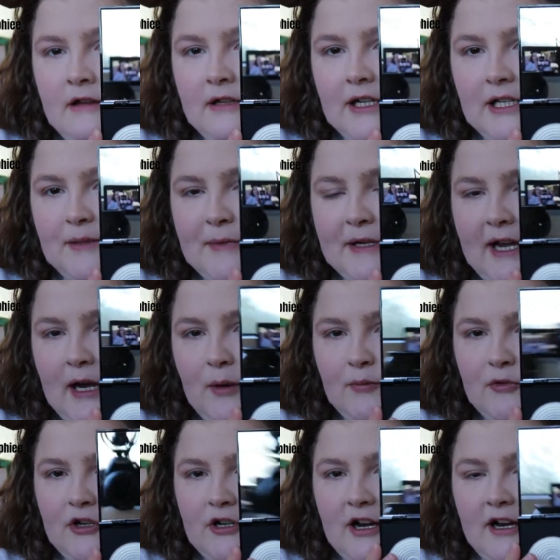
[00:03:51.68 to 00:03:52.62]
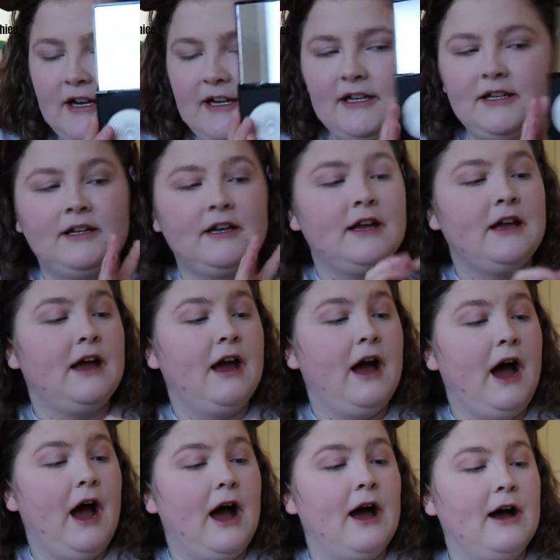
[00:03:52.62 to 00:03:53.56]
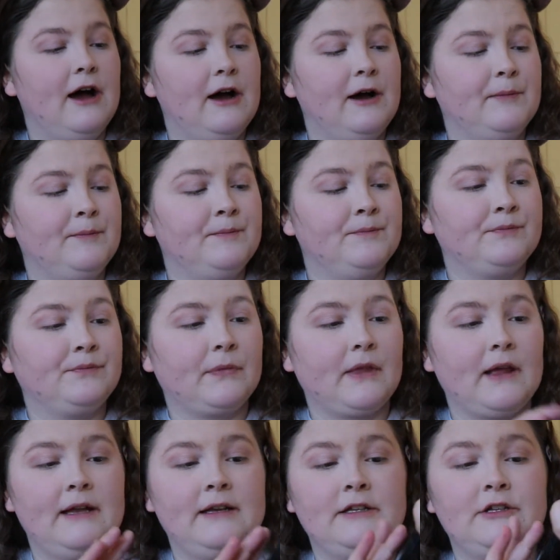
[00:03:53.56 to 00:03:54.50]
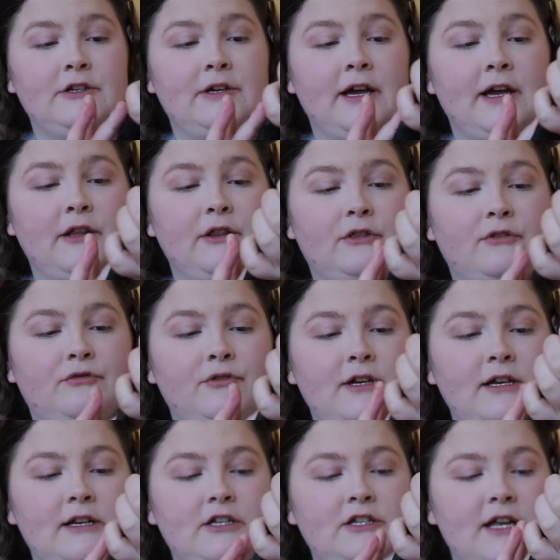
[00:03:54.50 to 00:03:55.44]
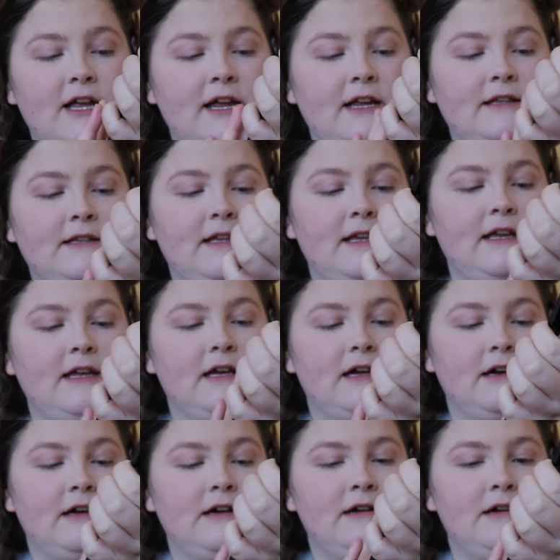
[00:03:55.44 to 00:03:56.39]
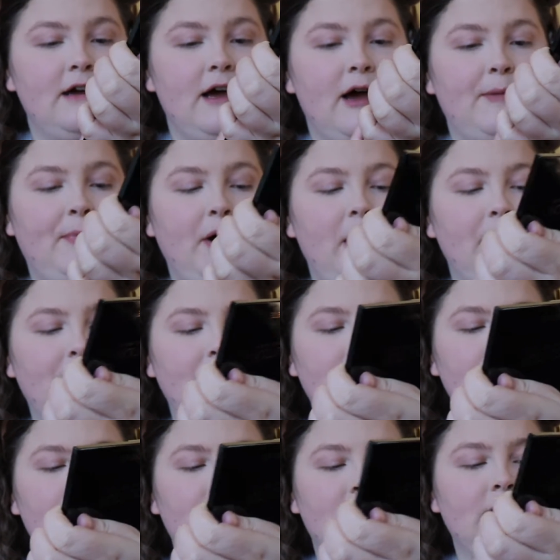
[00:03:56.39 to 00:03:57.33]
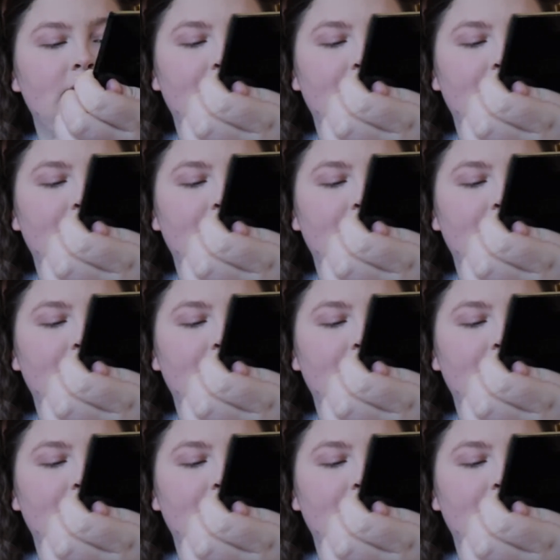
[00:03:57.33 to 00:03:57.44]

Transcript: There's my camera, hi. And then you get 3 shades here, a purpley one, a